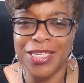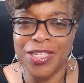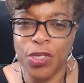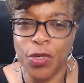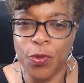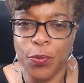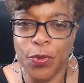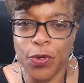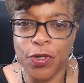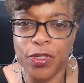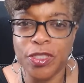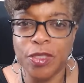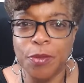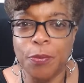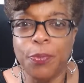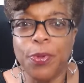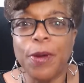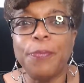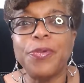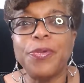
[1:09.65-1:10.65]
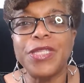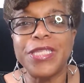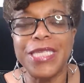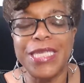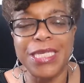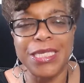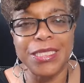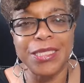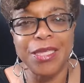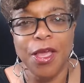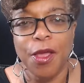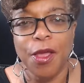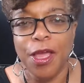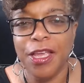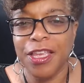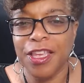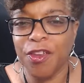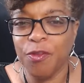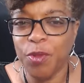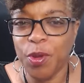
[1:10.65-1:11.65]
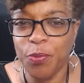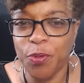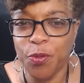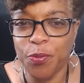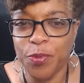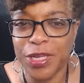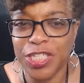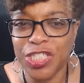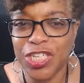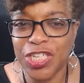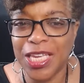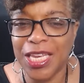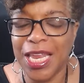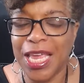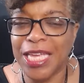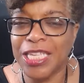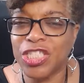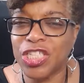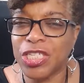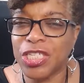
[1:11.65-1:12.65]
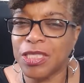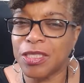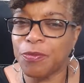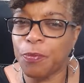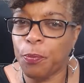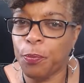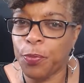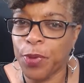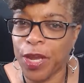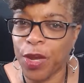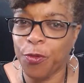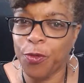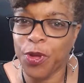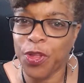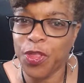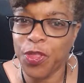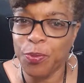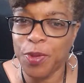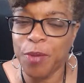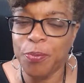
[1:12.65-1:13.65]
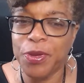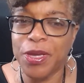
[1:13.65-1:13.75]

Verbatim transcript: numbers, but please give me permission and just bear with me,